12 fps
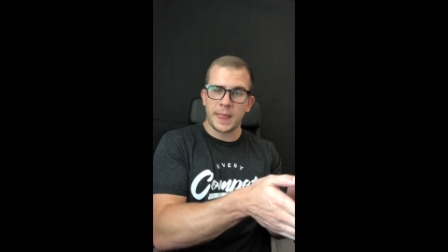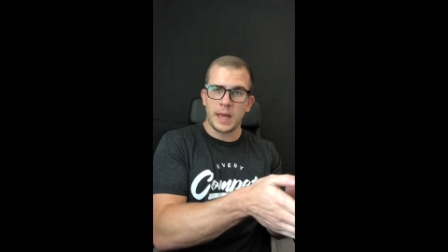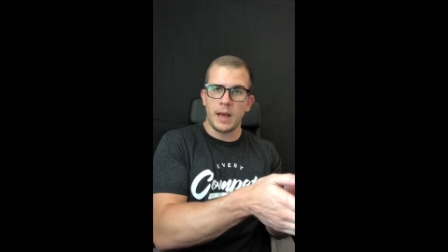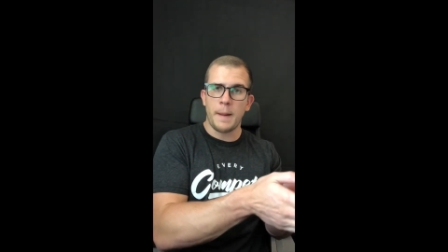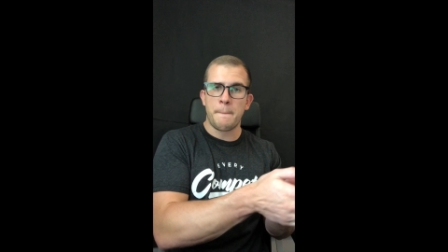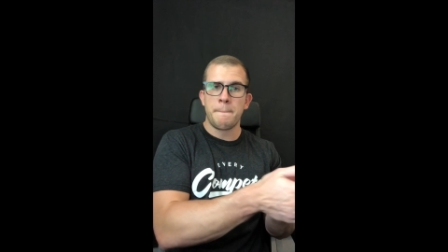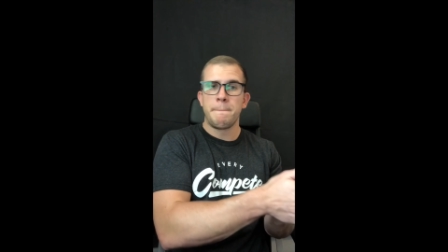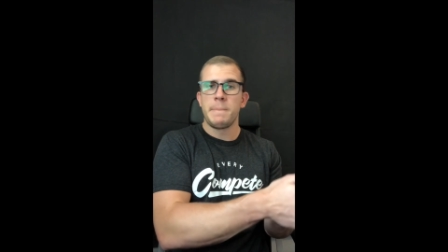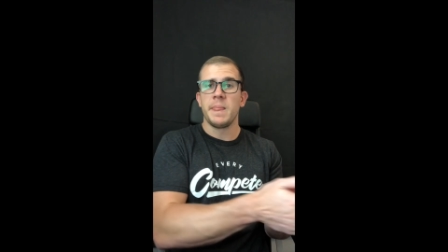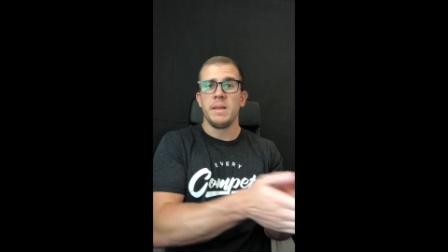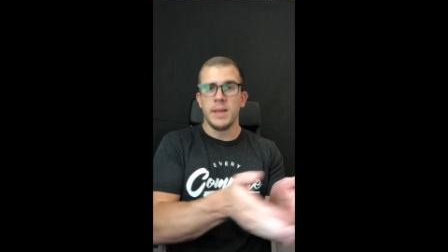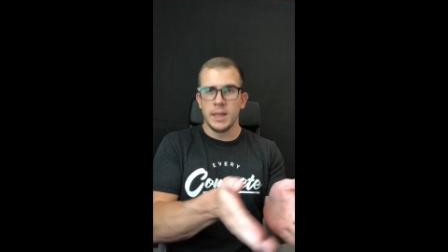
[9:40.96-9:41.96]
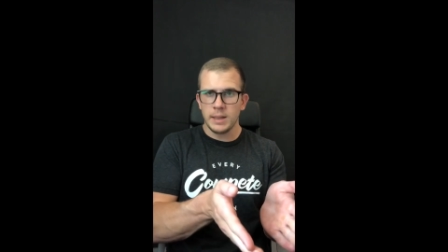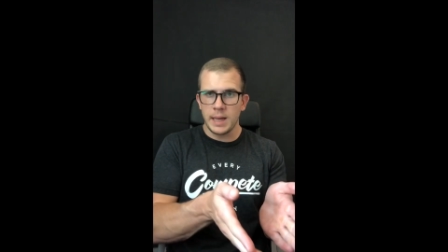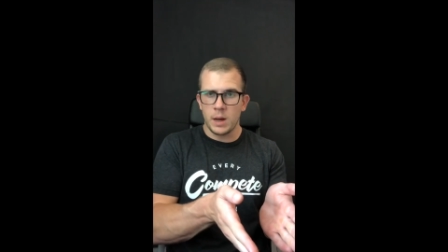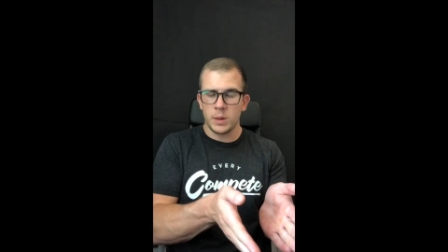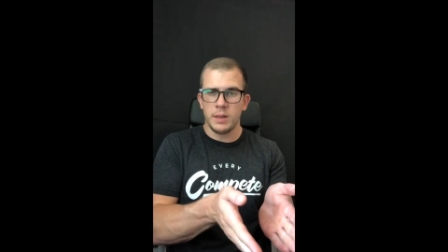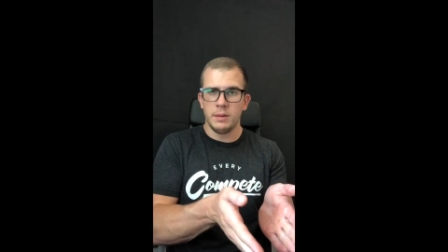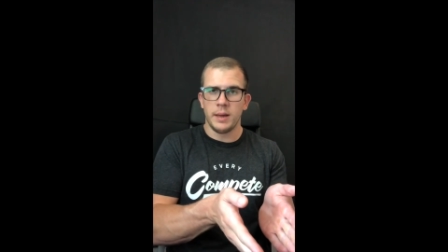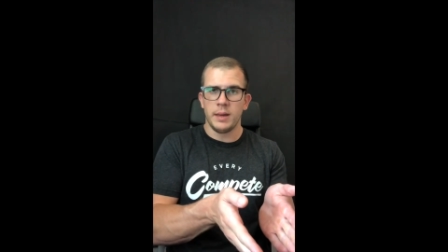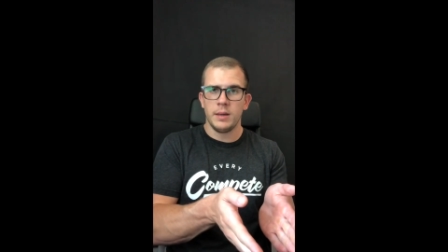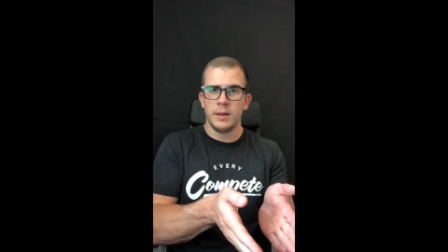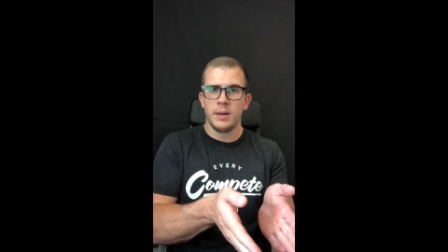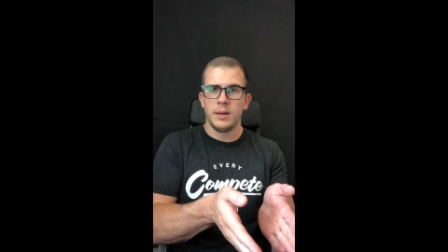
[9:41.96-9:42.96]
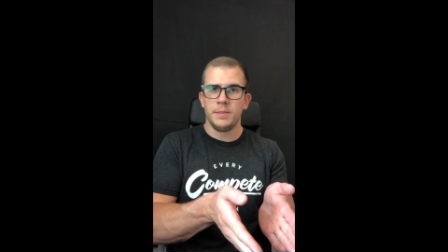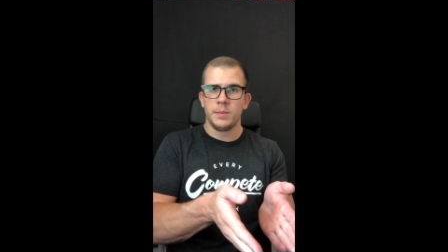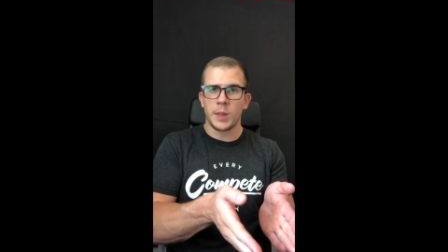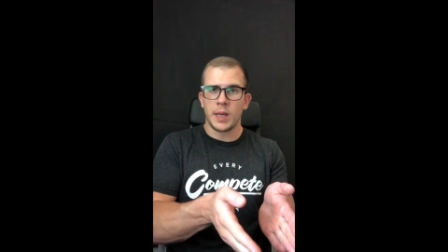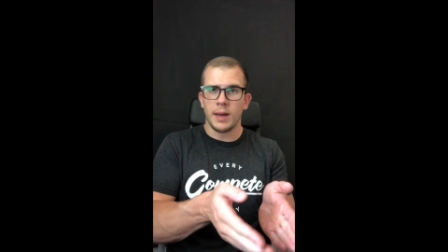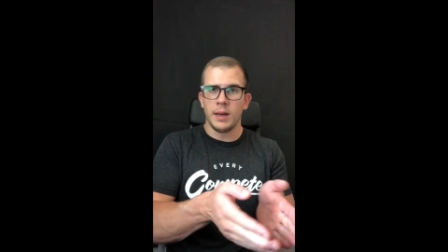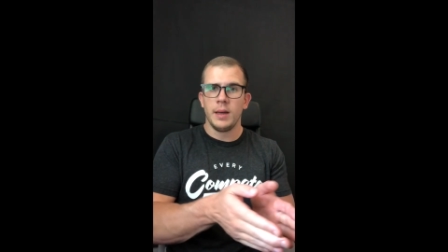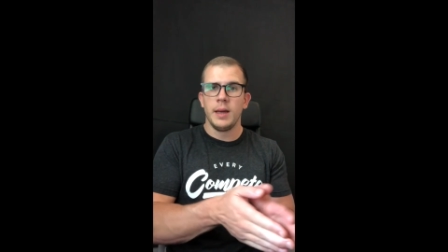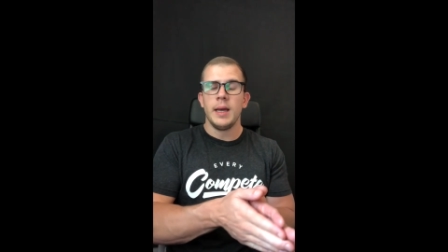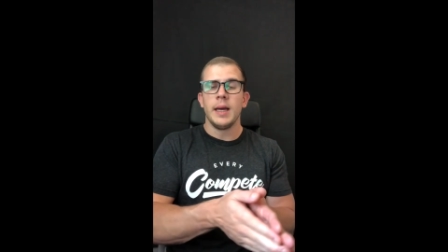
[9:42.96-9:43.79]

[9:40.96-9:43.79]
okay? Then calculate, okay?